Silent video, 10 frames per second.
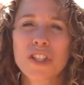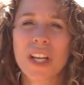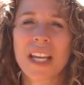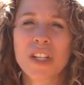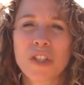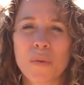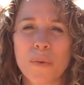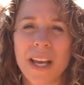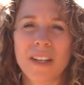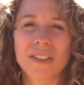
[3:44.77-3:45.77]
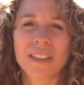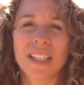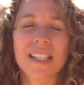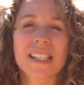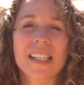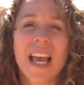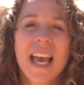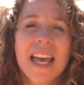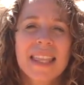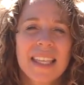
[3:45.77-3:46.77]
change around us.
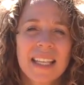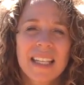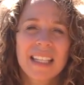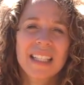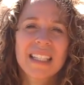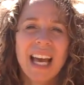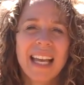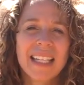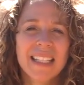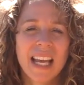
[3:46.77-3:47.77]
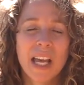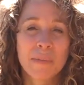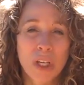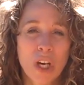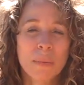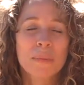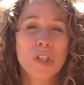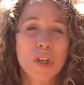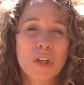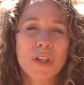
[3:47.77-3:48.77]
The nighttime
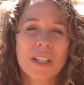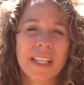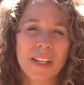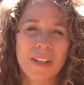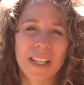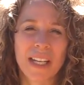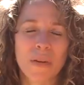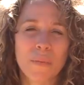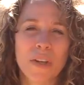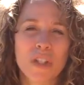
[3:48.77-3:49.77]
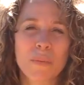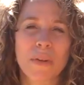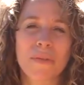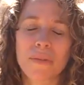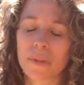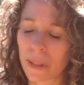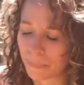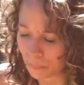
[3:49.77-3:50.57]
comes earlier than it was before.